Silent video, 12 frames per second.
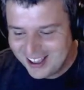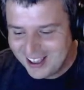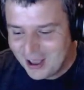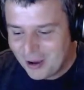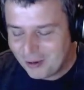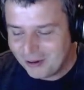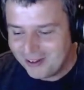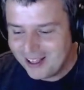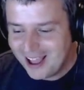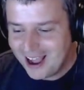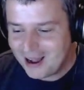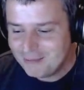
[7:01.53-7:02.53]
Well,
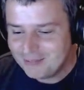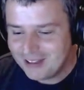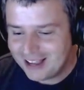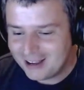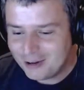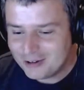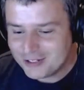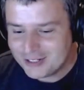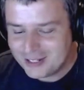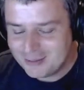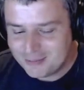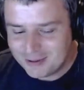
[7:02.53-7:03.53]
I go to
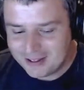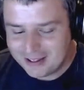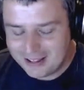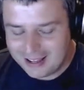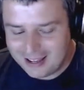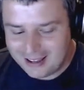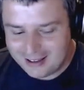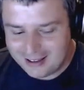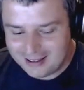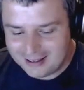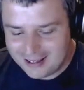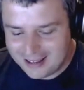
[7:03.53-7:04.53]
sleep and
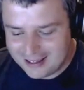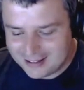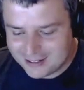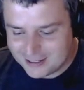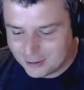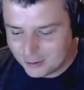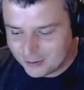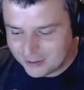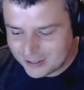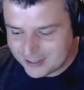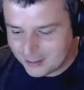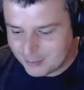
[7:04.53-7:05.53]
he's still in the
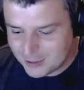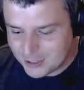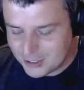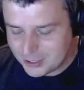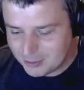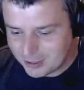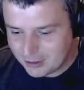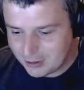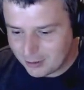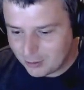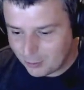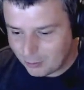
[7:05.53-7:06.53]
same position. I'm like, oh
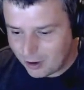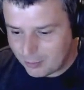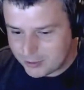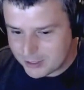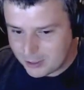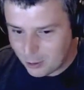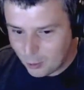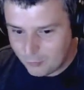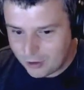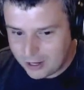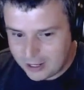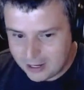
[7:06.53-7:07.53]
crap, is he
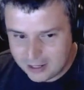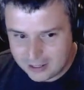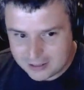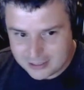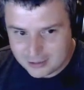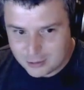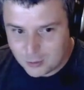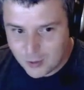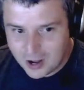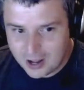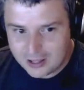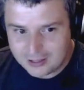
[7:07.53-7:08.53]
overheating? Is he too
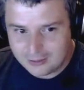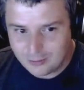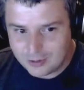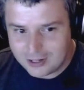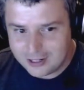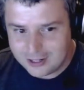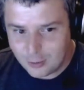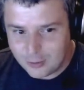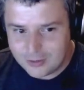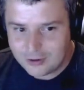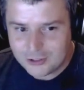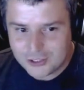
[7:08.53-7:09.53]
hot? Do I need to go in there
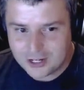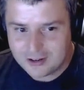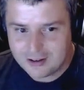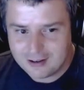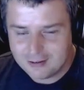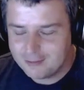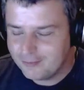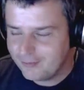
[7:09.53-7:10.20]
and check on him?